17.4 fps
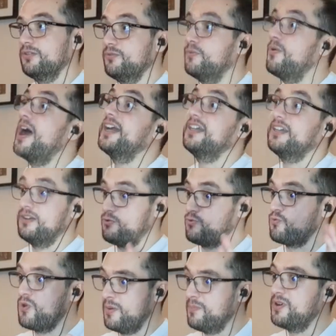
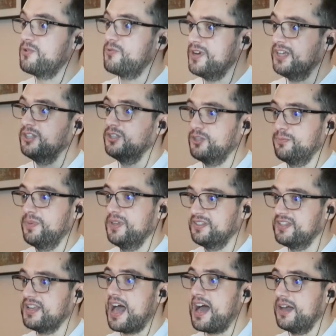rumoring to be
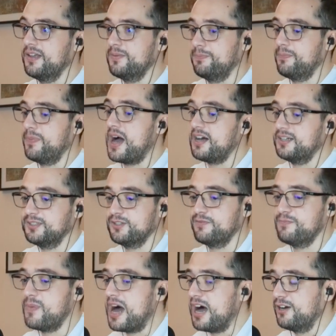part
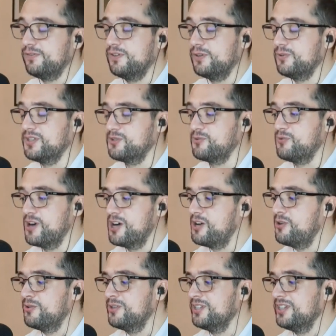of Marvel as
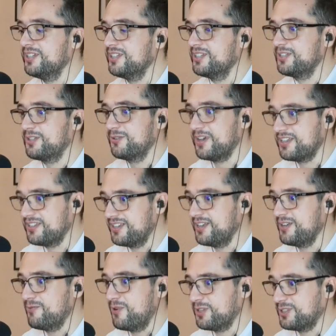well. So I
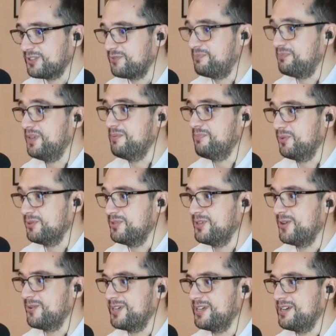see lots of people
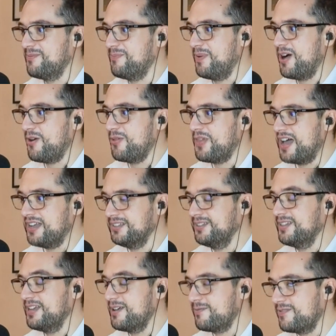talking about that,
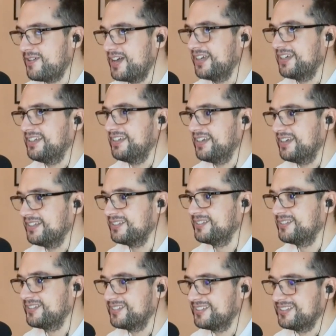and I'm like,
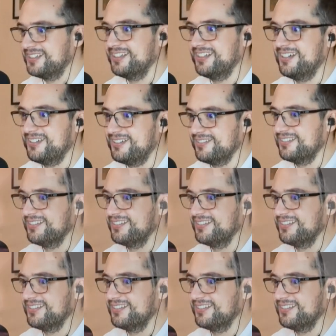yes, you know,